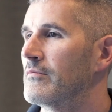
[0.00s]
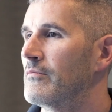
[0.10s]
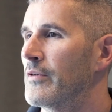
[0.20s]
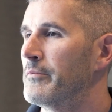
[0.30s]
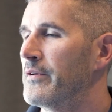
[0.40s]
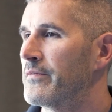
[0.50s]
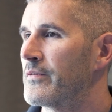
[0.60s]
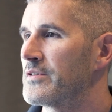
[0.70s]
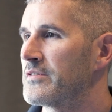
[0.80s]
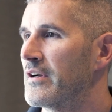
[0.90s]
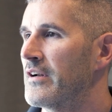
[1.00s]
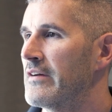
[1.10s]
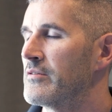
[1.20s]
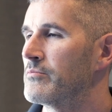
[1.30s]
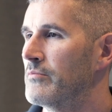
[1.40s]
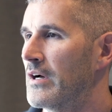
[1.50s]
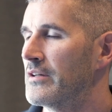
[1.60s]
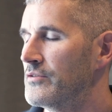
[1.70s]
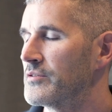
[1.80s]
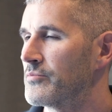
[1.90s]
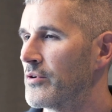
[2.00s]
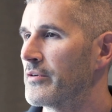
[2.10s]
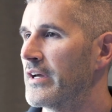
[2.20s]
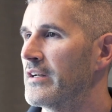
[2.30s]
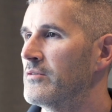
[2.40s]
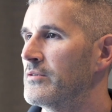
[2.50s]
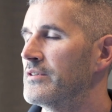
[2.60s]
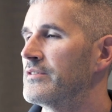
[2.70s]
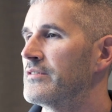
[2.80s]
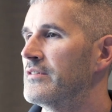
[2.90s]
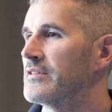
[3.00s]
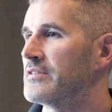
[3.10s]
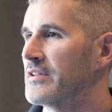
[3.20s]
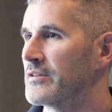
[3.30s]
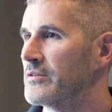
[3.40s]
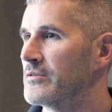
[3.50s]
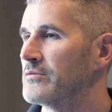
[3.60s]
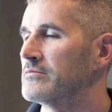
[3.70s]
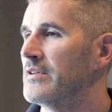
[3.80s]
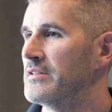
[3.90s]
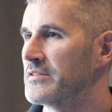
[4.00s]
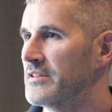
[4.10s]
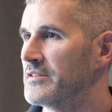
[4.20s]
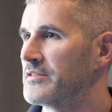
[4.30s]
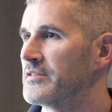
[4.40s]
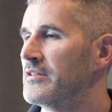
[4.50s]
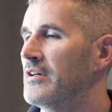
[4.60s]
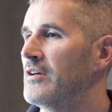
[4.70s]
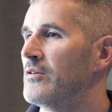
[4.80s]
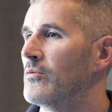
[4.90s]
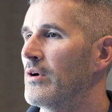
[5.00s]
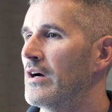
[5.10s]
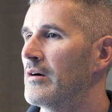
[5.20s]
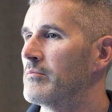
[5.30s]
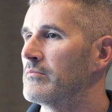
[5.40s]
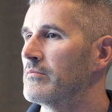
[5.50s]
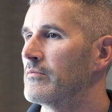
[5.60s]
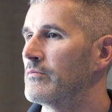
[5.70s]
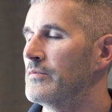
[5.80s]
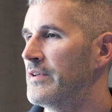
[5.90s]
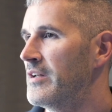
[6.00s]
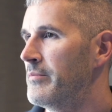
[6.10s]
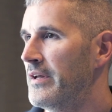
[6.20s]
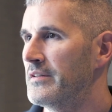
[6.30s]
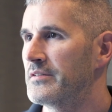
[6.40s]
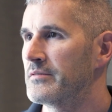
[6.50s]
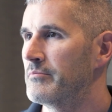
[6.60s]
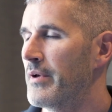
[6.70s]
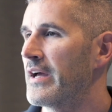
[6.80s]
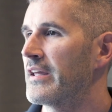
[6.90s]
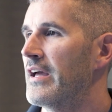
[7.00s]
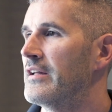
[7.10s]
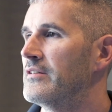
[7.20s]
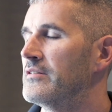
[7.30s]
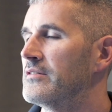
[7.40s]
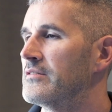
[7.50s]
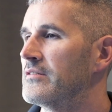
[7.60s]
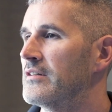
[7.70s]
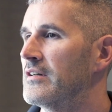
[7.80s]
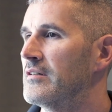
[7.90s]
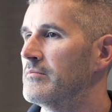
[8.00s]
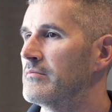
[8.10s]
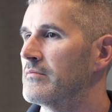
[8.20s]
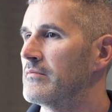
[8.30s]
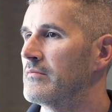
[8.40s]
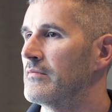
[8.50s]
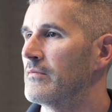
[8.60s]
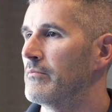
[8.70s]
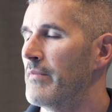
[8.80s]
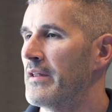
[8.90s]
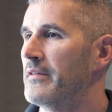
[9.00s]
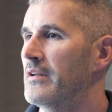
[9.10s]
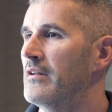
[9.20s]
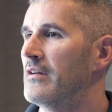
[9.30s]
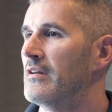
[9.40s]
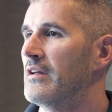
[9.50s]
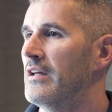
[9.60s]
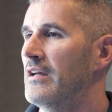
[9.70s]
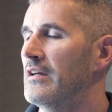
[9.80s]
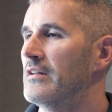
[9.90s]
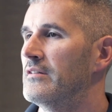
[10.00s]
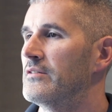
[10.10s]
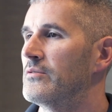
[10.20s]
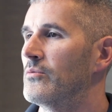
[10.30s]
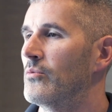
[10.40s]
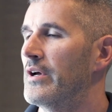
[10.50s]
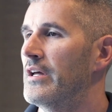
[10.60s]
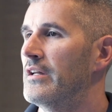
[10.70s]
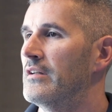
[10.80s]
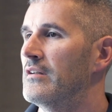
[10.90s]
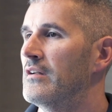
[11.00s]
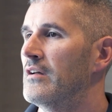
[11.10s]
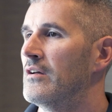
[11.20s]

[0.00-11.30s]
When we first started using ProGet, it was the single instance database backend method, and when